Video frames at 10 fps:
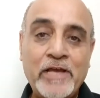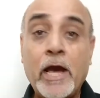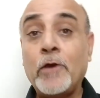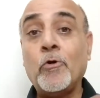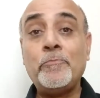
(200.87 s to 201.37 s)

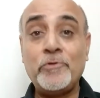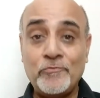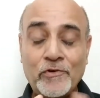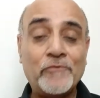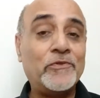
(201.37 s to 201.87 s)
I hope you
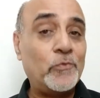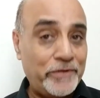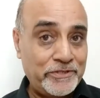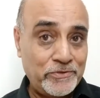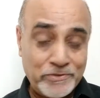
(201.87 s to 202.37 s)
found the
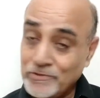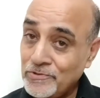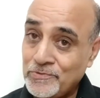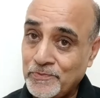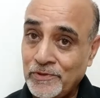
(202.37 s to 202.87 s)
video
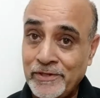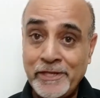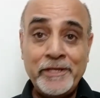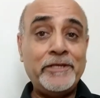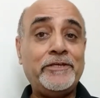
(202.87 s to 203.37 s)
useful.
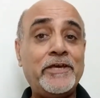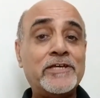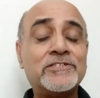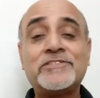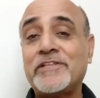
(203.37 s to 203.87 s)

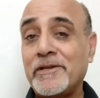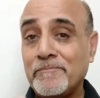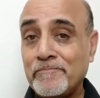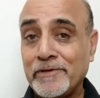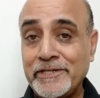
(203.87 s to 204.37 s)
Yes, then
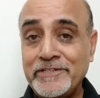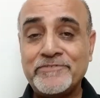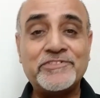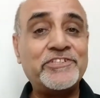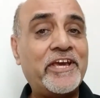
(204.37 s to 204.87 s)

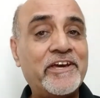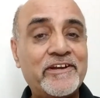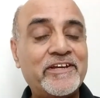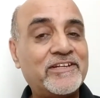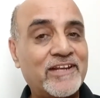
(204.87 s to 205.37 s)
please share
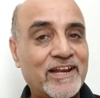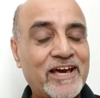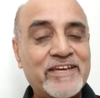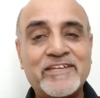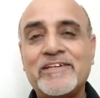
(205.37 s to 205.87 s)
it,
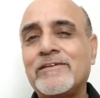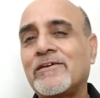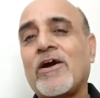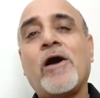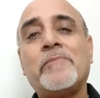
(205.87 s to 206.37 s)
like it,
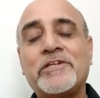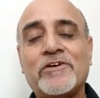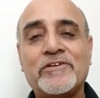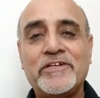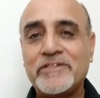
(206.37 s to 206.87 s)
comment
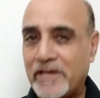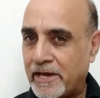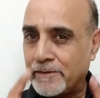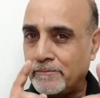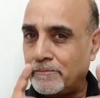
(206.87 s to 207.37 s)
on it,
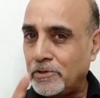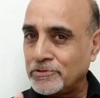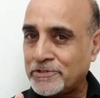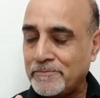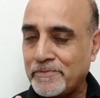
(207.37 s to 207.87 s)
and
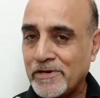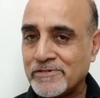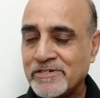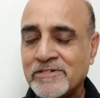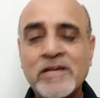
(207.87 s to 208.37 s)
most
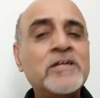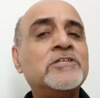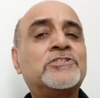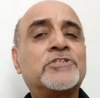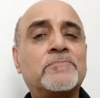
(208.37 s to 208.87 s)
important,
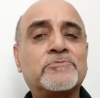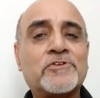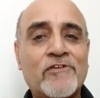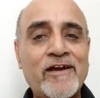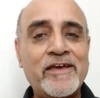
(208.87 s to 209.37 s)

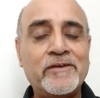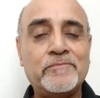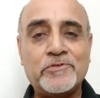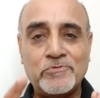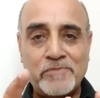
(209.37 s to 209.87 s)

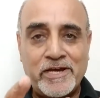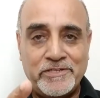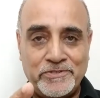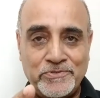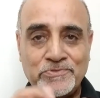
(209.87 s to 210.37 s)
subscribe to my
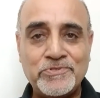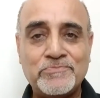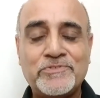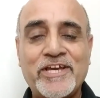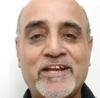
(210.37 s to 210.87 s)

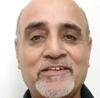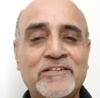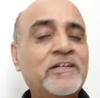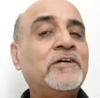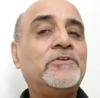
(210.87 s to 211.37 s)
YouTube channel
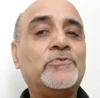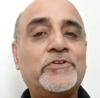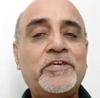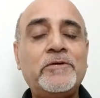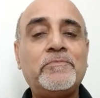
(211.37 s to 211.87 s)
to
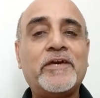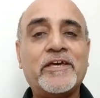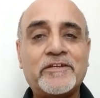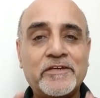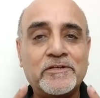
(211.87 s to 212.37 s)
keep
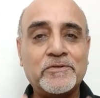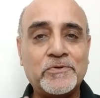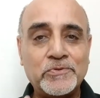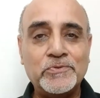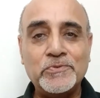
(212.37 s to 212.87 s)
getting
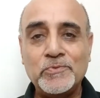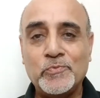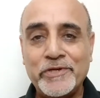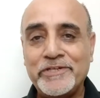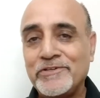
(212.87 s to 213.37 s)
cool
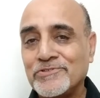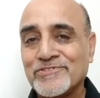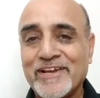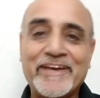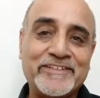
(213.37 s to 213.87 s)
videos
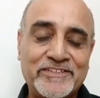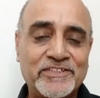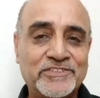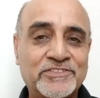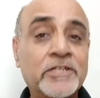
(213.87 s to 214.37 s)
like
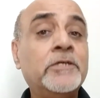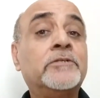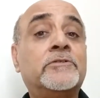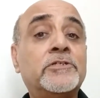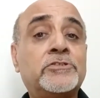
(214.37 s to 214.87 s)
this.
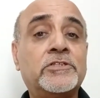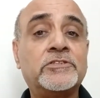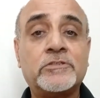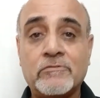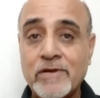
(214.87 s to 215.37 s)
This
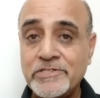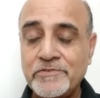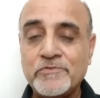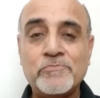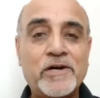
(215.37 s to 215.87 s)
is
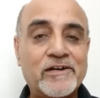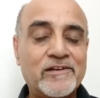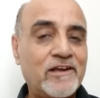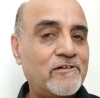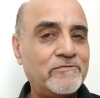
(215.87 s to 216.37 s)

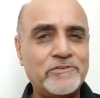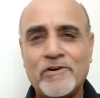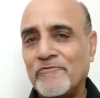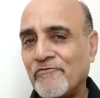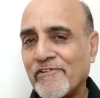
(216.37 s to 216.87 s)
RajivKumarLuv,
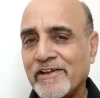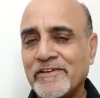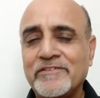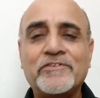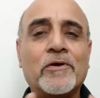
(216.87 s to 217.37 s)
your
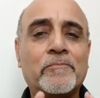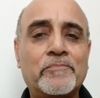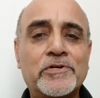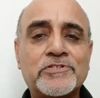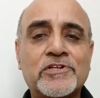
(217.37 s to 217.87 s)
friend, your
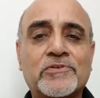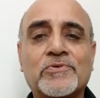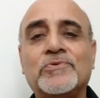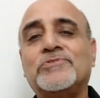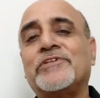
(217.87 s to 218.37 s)
personal
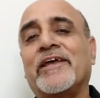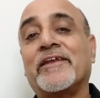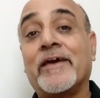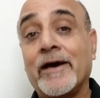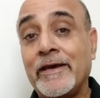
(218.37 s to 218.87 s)
coach and
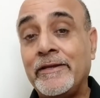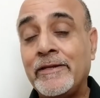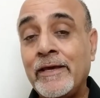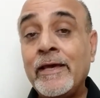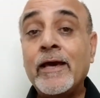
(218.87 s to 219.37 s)
guide.
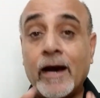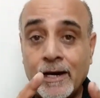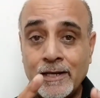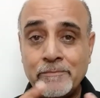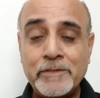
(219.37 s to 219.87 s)

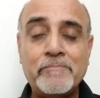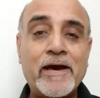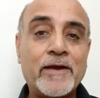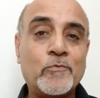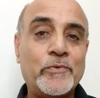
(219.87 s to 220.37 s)
I'll be
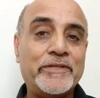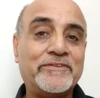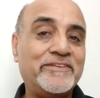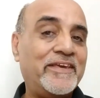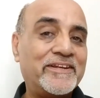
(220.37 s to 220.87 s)
back with
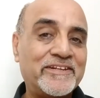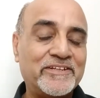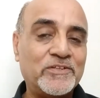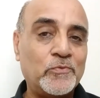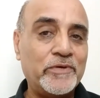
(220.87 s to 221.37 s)
yet
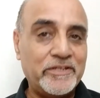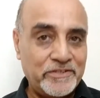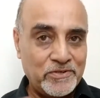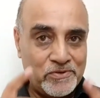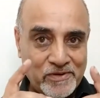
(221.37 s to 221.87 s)
another
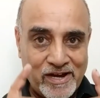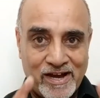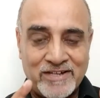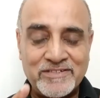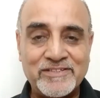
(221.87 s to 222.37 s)
video.
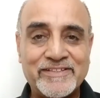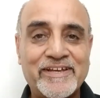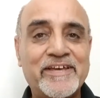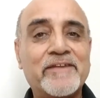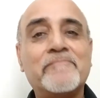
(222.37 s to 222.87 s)
Until
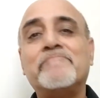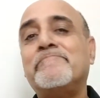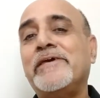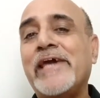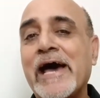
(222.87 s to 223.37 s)
then,
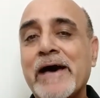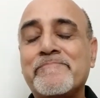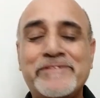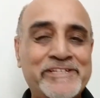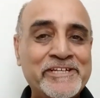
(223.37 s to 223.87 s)
be
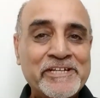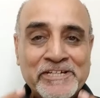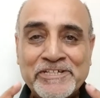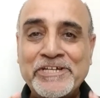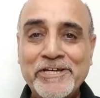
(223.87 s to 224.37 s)
happy,
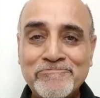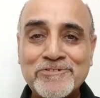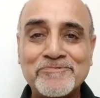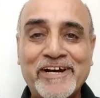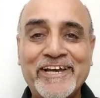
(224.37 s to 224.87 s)
keep
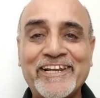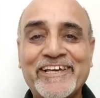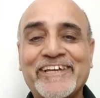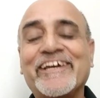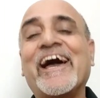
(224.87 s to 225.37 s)

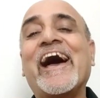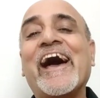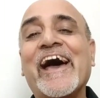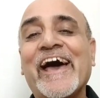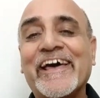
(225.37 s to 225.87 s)
smiling,
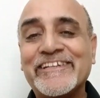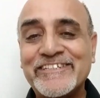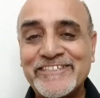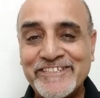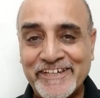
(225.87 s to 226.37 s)
and
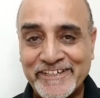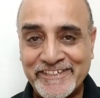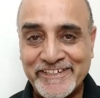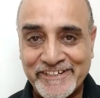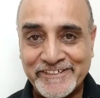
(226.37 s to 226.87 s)
take
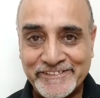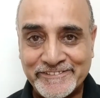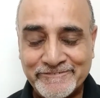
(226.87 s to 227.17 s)
care.